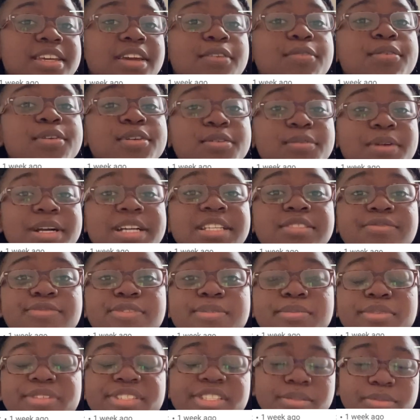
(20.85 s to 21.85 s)
a request
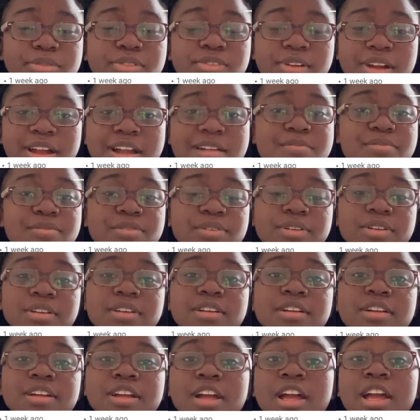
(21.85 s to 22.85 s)
from a subscriber
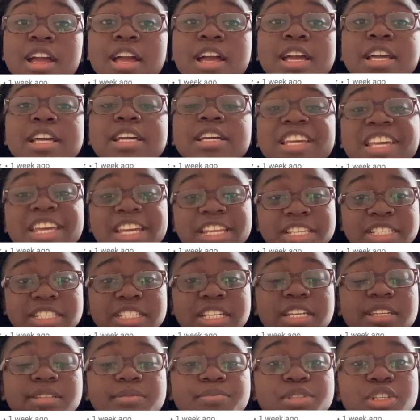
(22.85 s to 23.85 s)
and it's
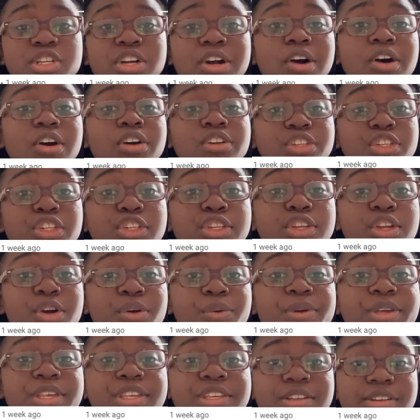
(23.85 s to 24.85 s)
going to be called
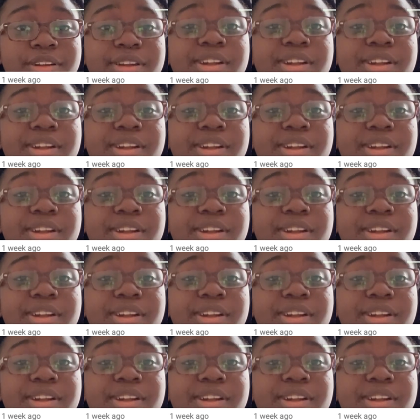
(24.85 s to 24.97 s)
Knowing Your